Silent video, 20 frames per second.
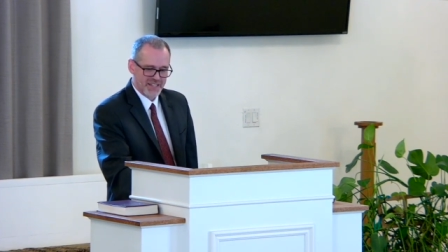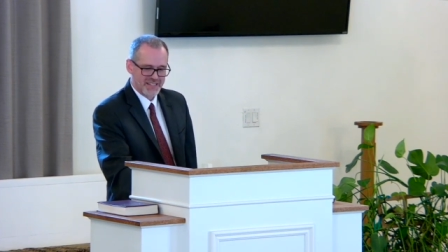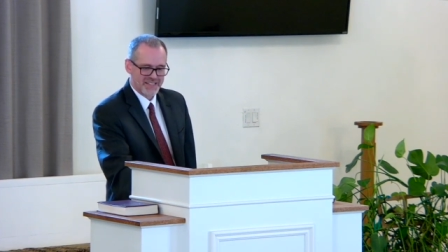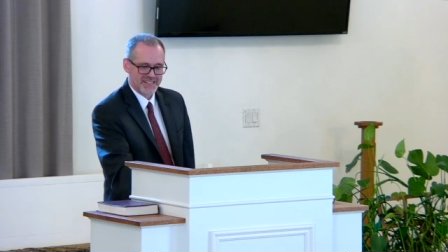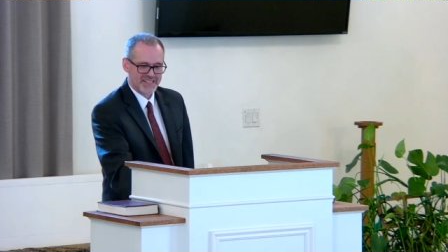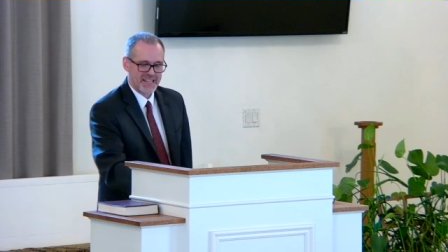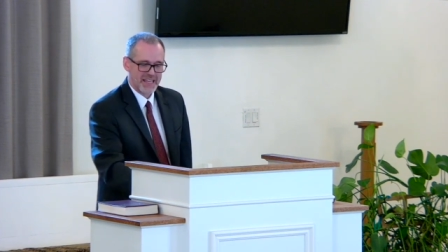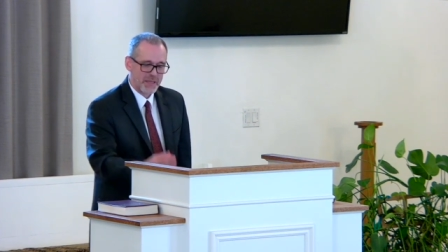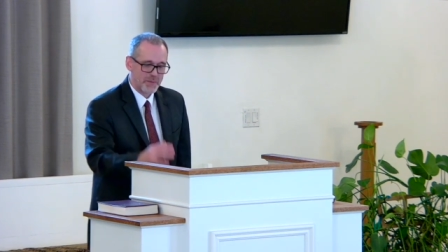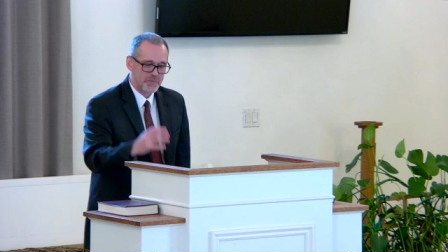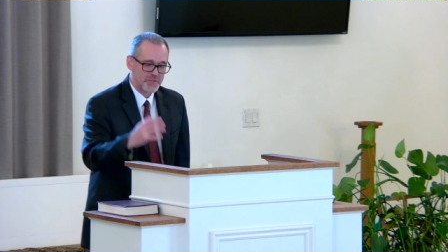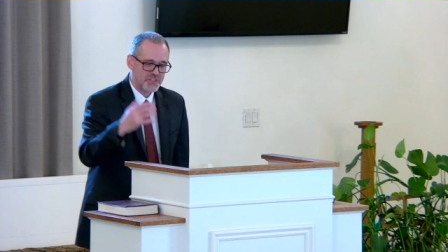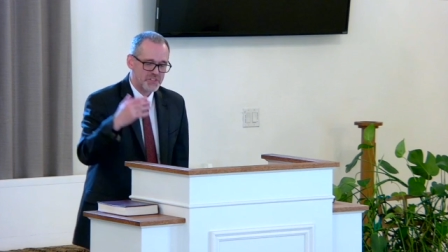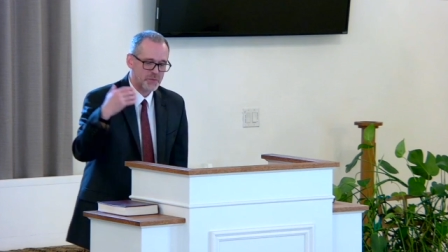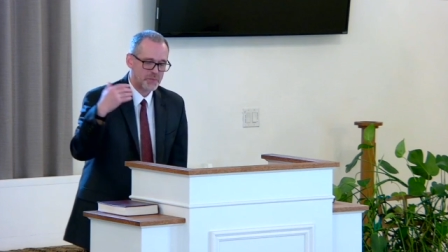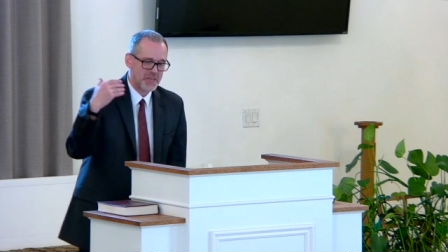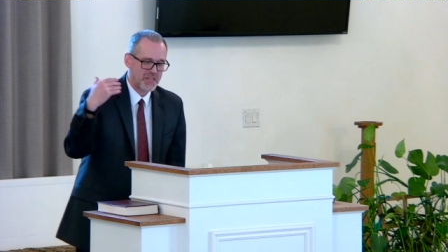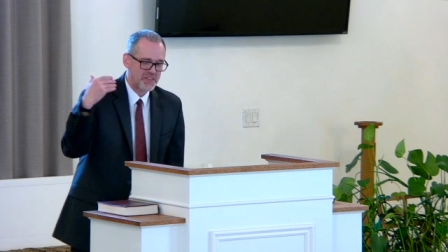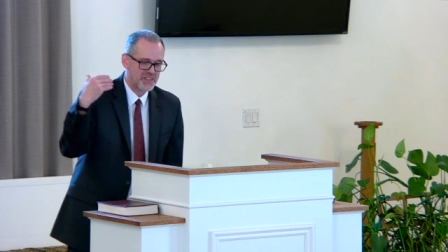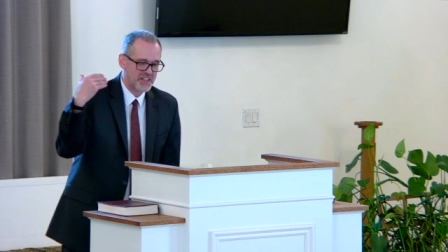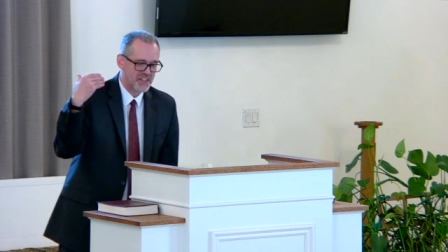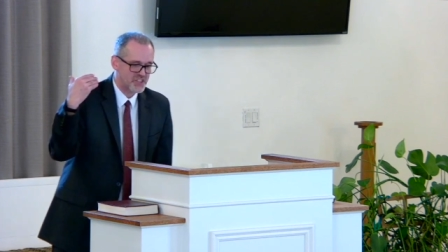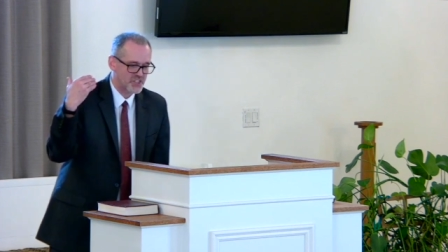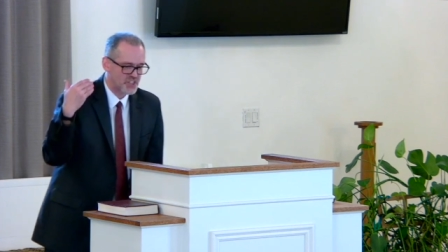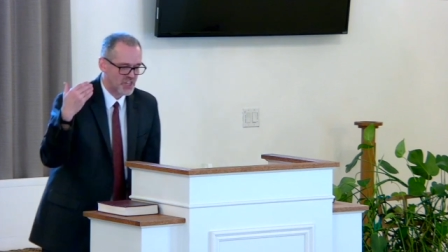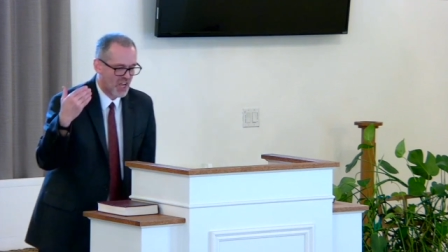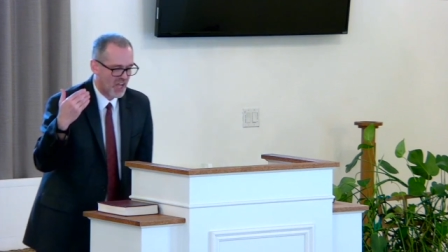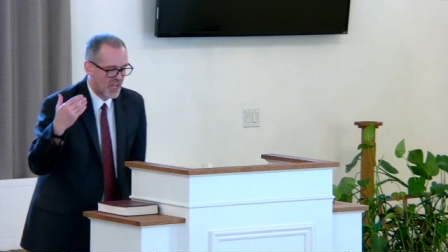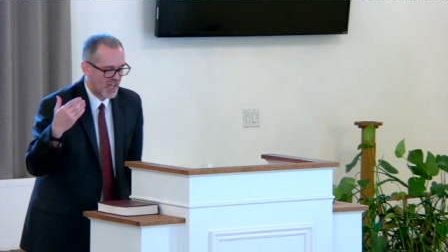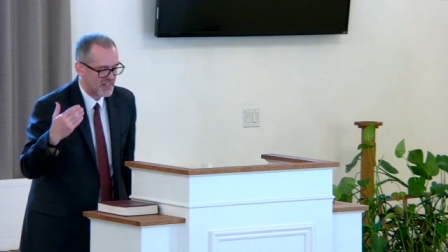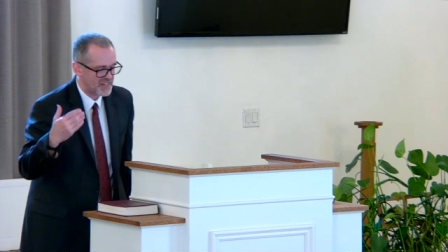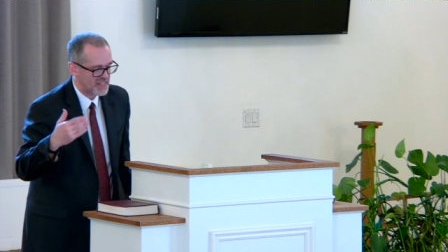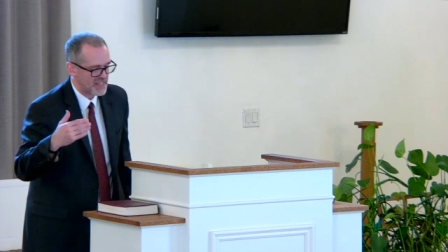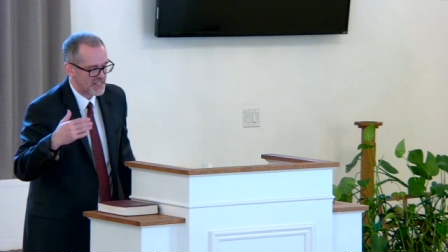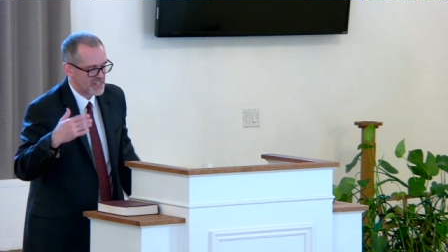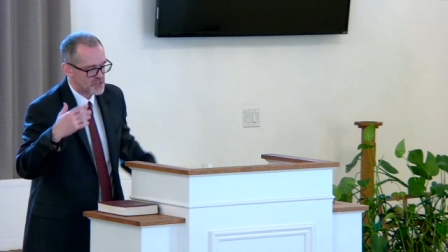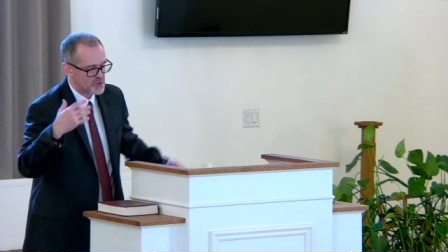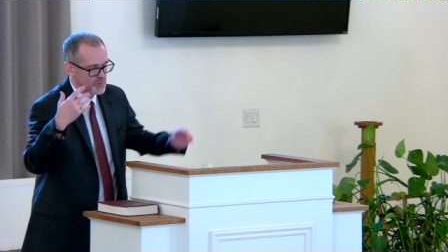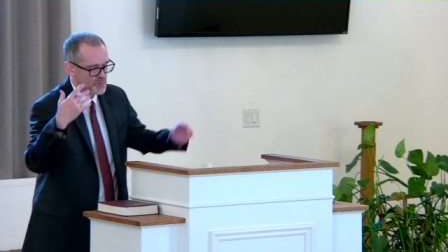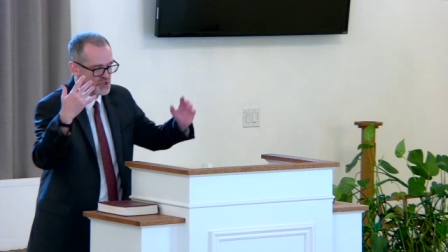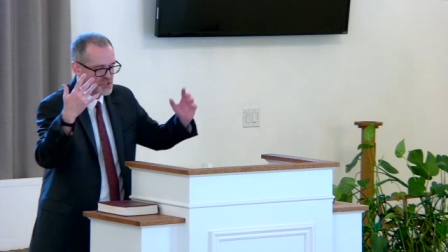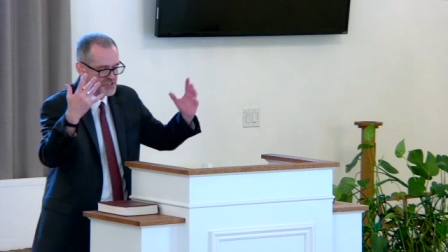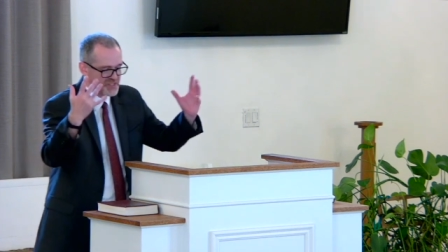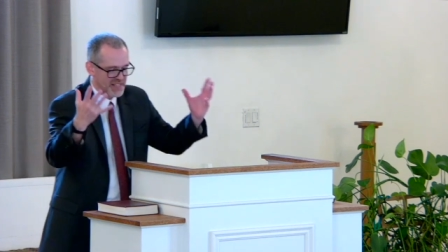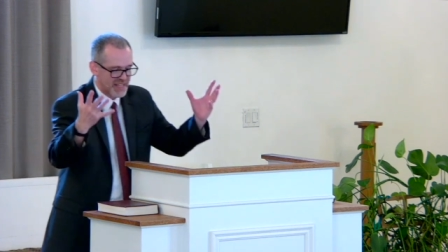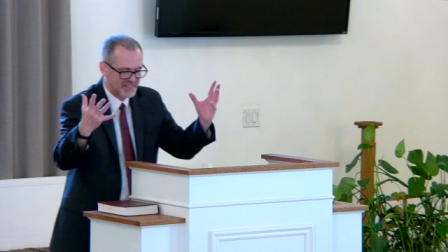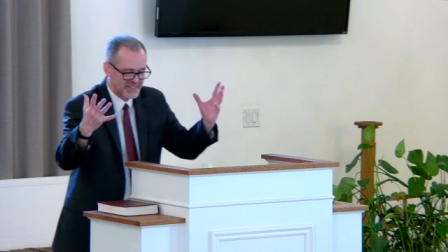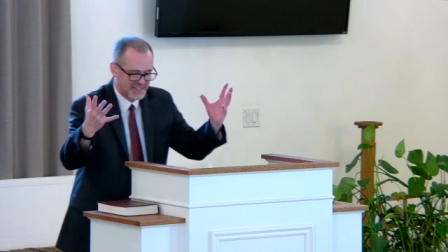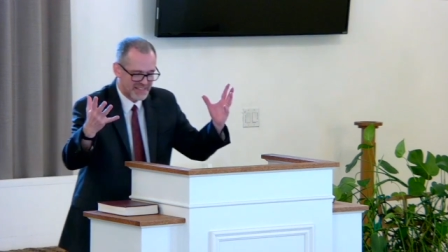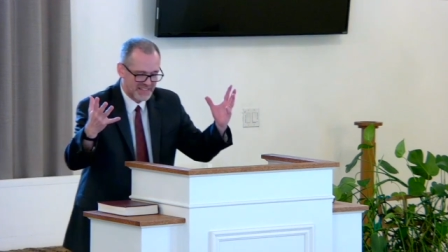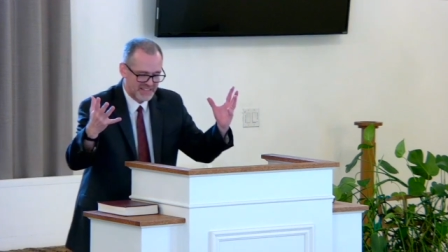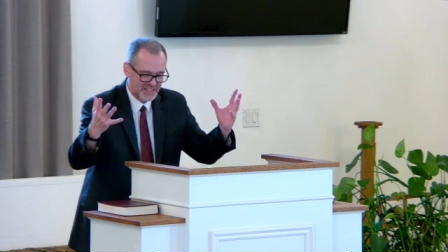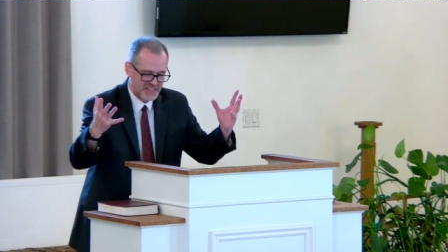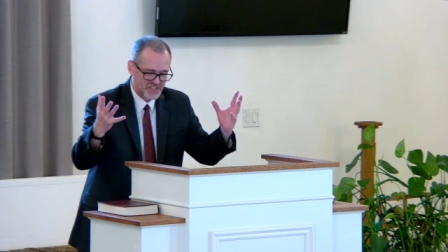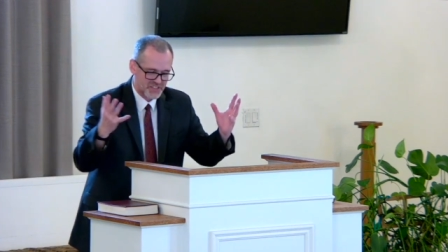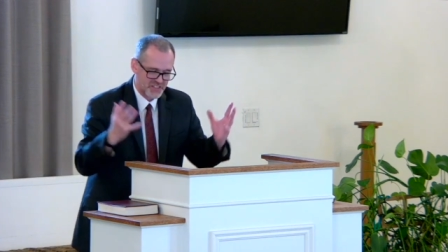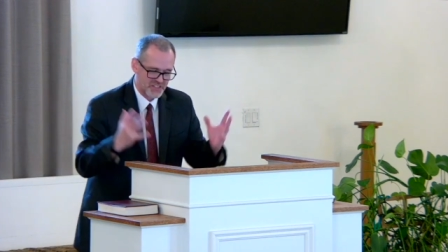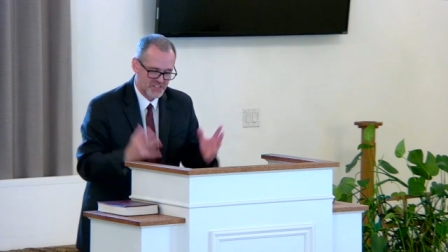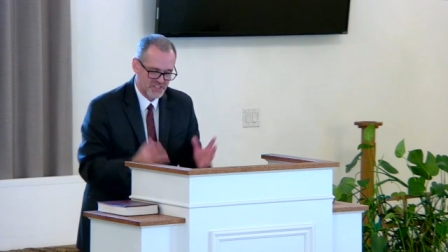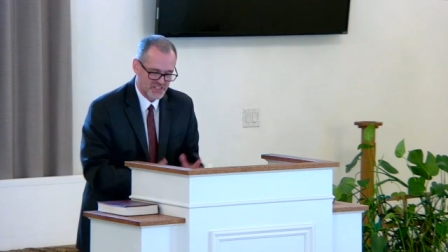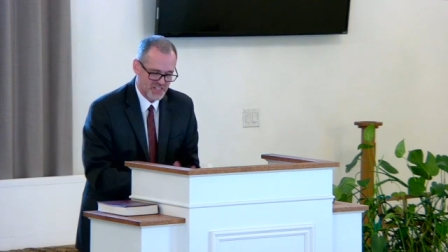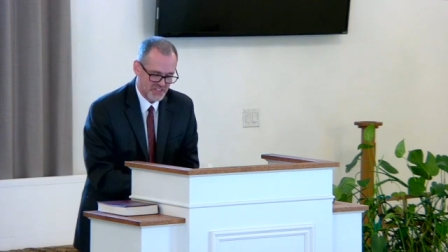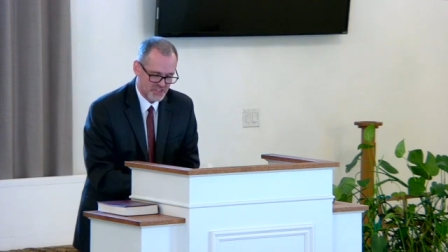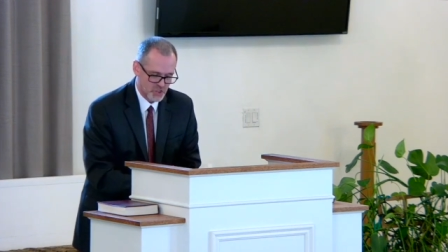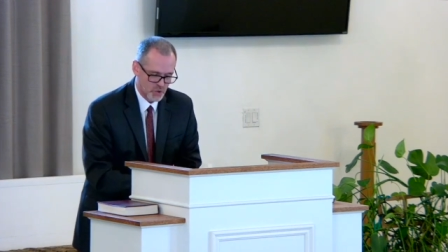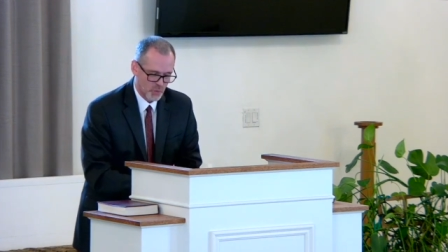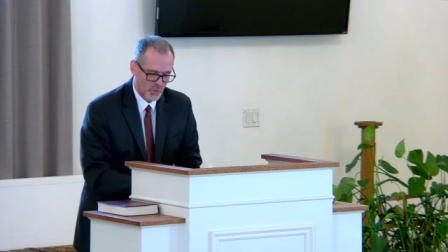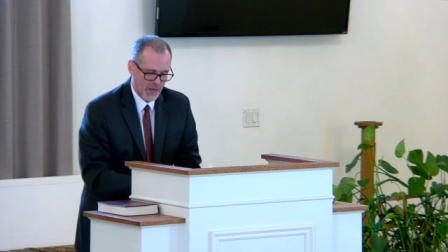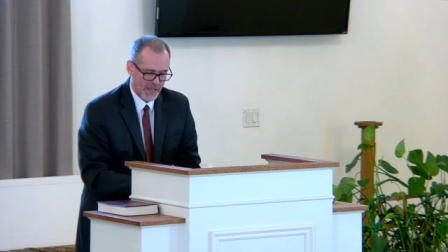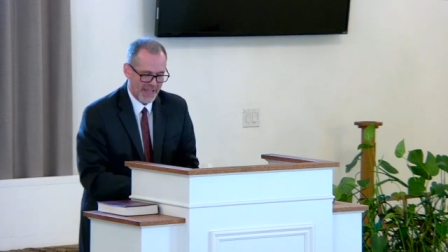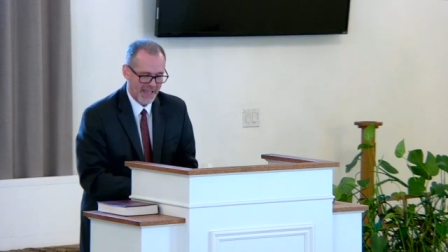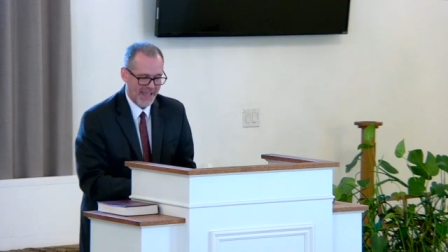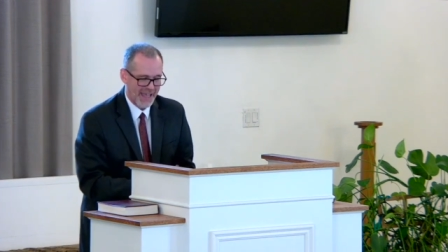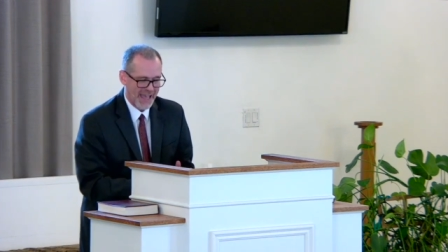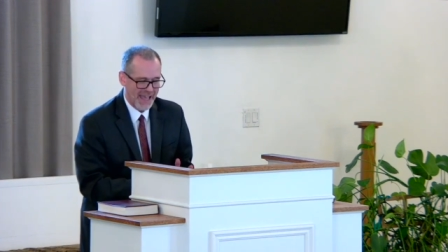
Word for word: it seems to be that John is presenting this in such a way